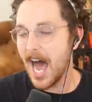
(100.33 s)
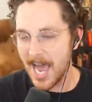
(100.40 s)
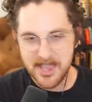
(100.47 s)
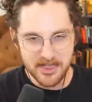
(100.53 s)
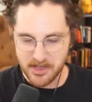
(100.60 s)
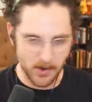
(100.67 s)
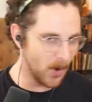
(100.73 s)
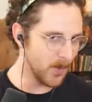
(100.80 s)
I
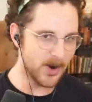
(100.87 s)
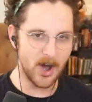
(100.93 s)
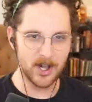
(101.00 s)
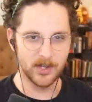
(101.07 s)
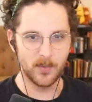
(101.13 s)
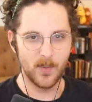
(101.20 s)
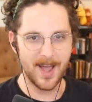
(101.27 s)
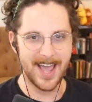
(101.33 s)
throw it
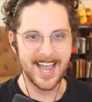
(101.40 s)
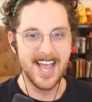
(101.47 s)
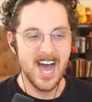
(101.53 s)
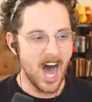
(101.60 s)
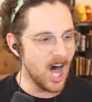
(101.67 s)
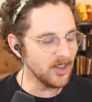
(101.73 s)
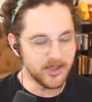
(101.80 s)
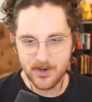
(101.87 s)
all away.
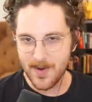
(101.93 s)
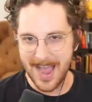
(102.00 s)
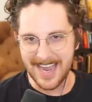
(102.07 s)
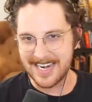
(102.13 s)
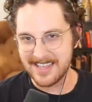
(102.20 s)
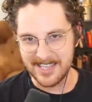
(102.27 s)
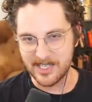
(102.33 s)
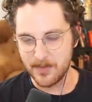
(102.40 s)
I'll do
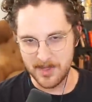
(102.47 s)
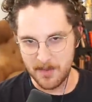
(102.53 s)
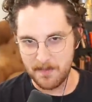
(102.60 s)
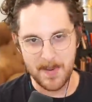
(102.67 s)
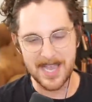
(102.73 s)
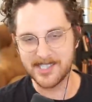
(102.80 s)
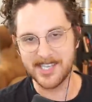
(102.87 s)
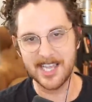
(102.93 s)
anything to be the
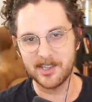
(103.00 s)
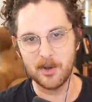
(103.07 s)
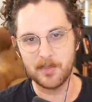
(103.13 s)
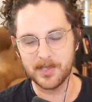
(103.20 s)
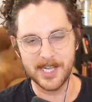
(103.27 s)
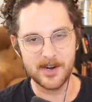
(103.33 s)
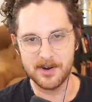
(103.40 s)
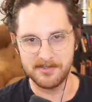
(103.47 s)
best Halo
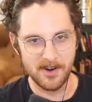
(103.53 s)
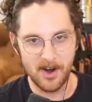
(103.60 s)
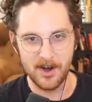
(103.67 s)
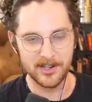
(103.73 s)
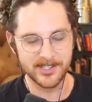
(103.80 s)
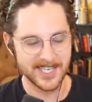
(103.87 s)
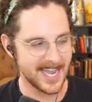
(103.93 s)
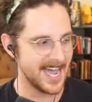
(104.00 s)
player of
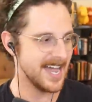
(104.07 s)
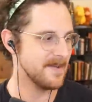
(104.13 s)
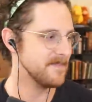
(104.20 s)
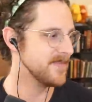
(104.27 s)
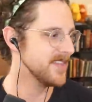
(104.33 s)
all time.